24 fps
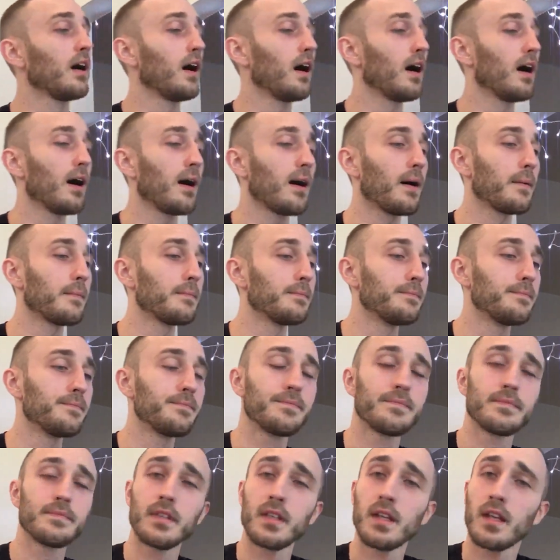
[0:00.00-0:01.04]
Had
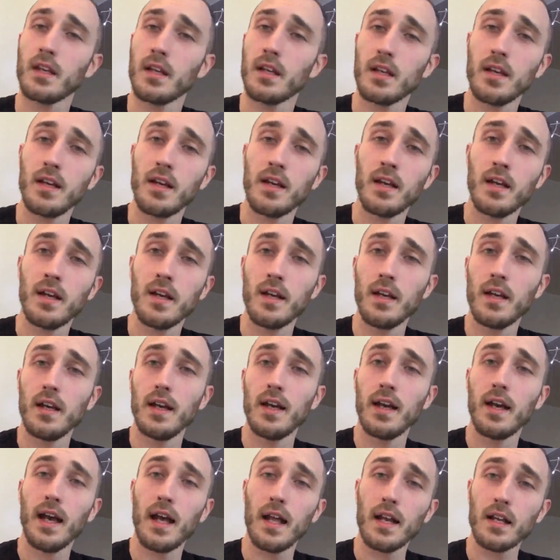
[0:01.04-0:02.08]

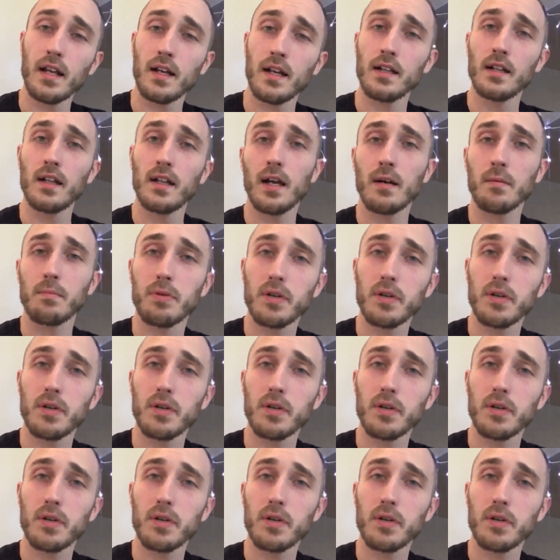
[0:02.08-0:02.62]
a